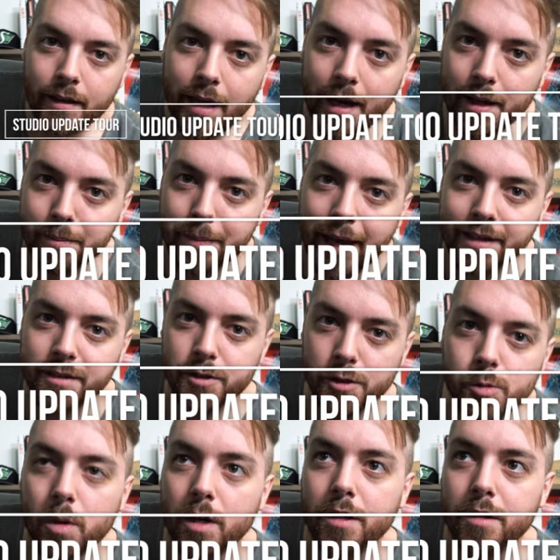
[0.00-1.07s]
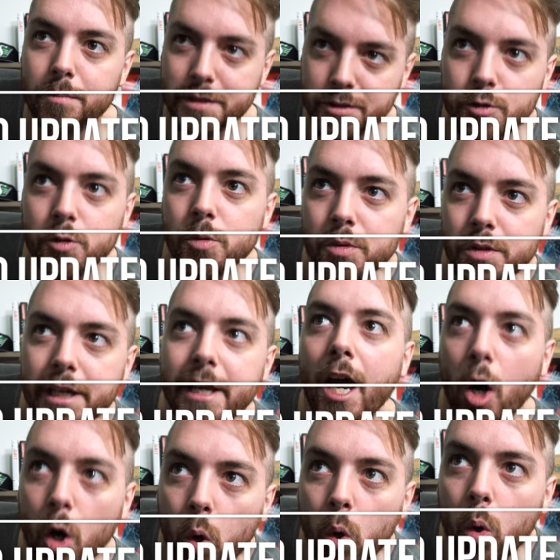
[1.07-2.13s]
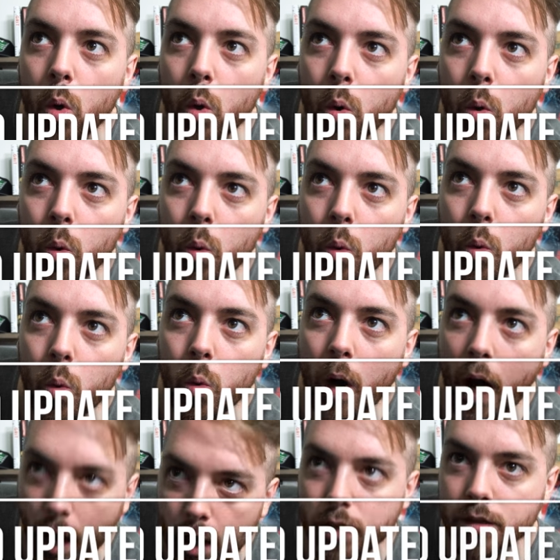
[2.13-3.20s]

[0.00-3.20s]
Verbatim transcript: Comment to our Studio.